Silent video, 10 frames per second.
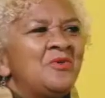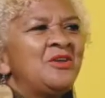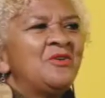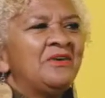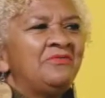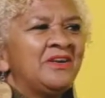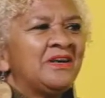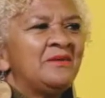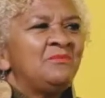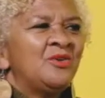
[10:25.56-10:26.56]
you live in a
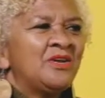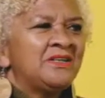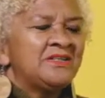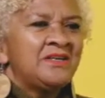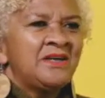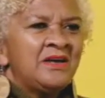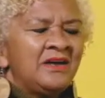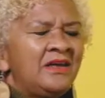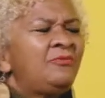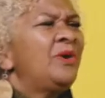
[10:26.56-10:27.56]
community,
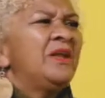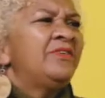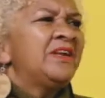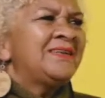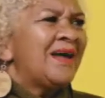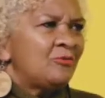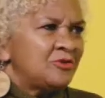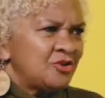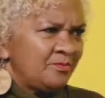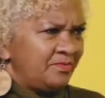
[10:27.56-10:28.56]
if we live in a
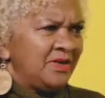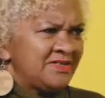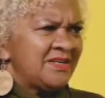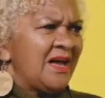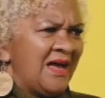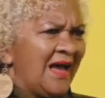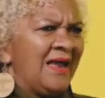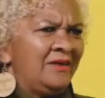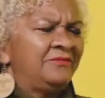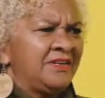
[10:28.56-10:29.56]
township, let's say I
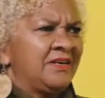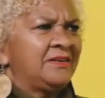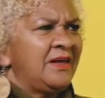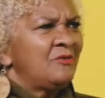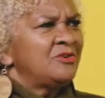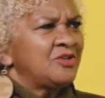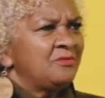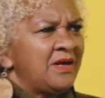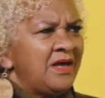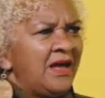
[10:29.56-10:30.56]
lived in a township,
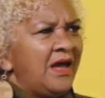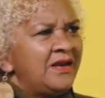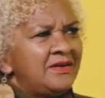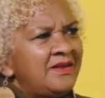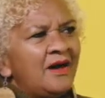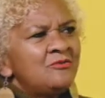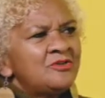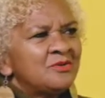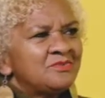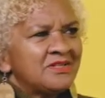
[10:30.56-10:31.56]
And in
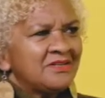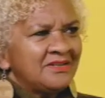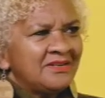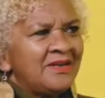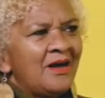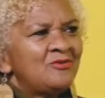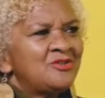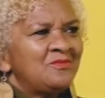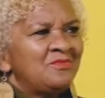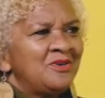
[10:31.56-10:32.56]
townships, the
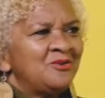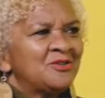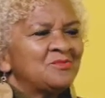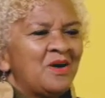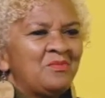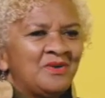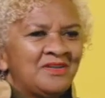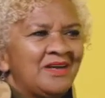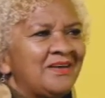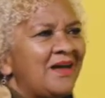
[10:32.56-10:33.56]
township newspaper at
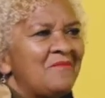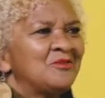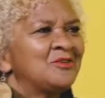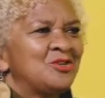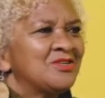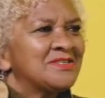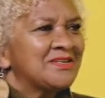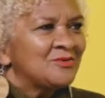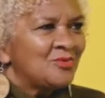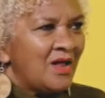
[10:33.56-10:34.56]
that time was just
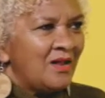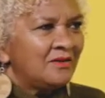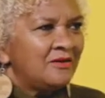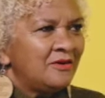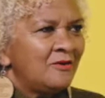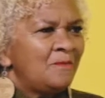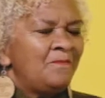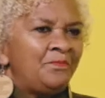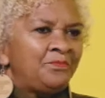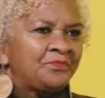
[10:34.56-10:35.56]
as well, you know.
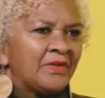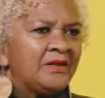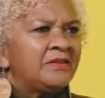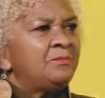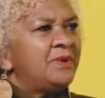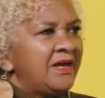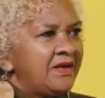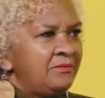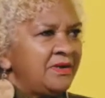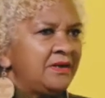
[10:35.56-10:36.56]
Mm. The
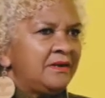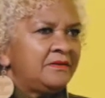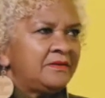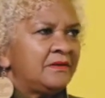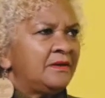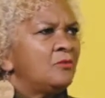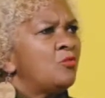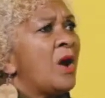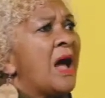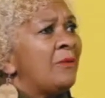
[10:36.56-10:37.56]
blaming, the
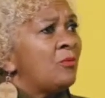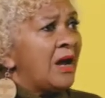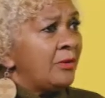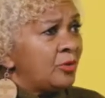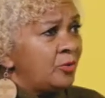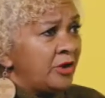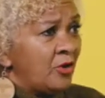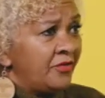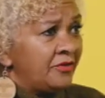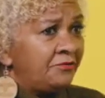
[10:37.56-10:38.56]
why were we
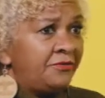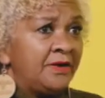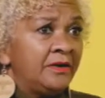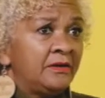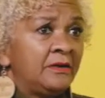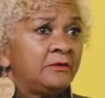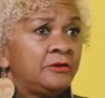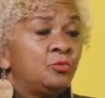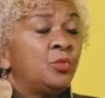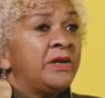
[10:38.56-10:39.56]
on the field?
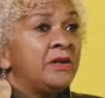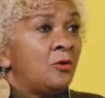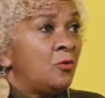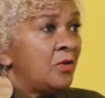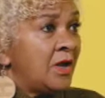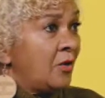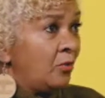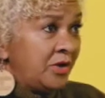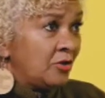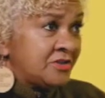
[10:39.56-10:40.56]
We know
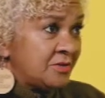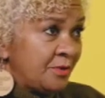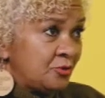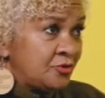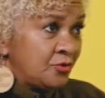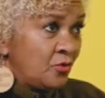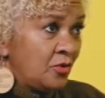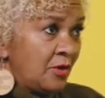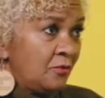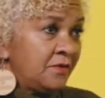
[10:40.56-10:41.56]
we're not supposed to
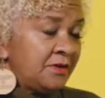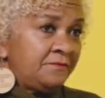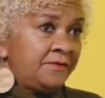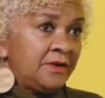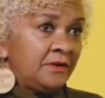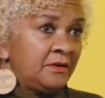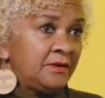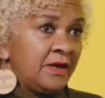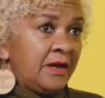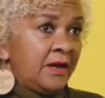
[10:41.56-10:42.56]
walk over the field.
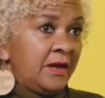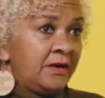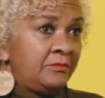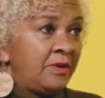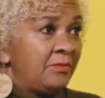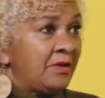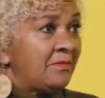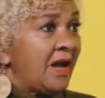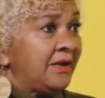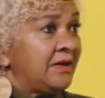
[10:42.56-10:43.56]
And remember in
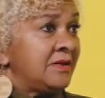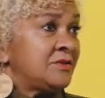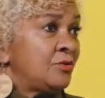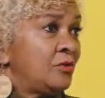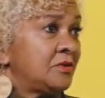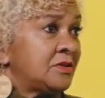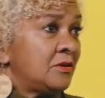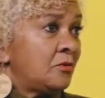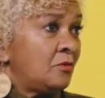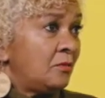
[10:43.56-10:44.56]
my case
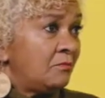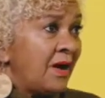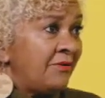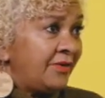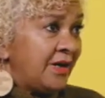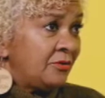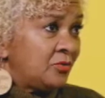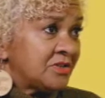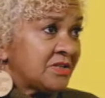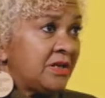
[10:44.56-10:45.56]
also, my friend
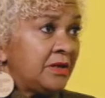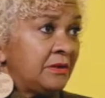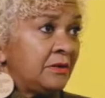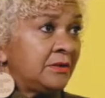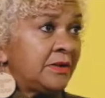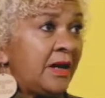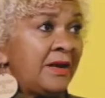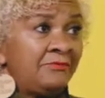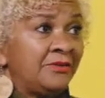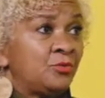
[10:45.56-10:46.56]
was killed. And
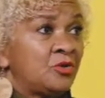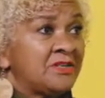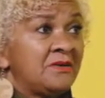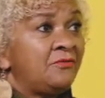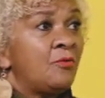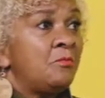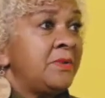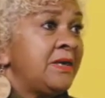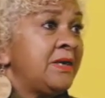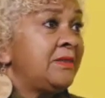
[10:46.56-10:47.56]
if it wasn't for
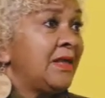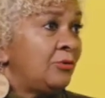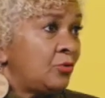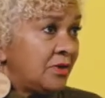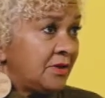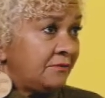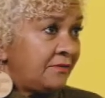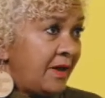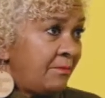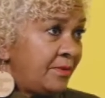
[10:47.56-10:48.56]
me, that wouldn't have
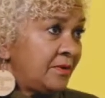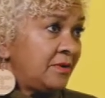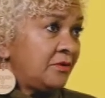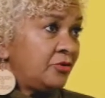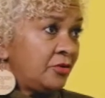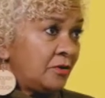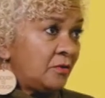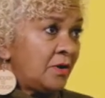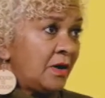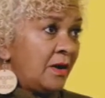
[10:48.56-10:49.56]
happened, you know.
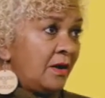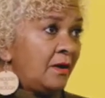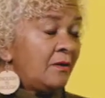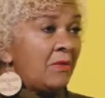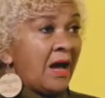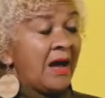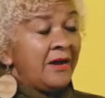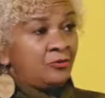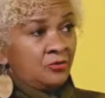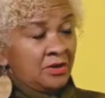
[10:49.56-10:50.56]
I took her